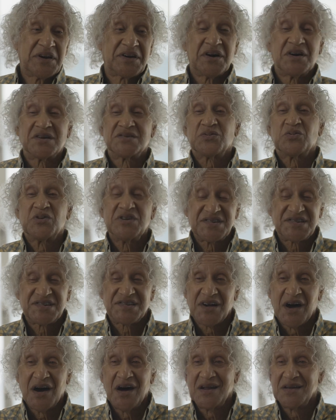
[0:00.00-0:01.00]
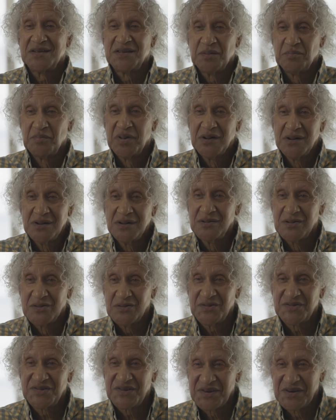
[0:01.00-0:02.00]
because we started the
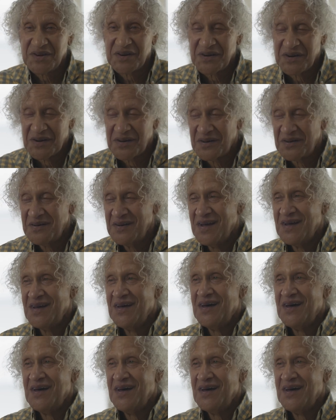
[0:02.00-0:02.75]
blues, you know?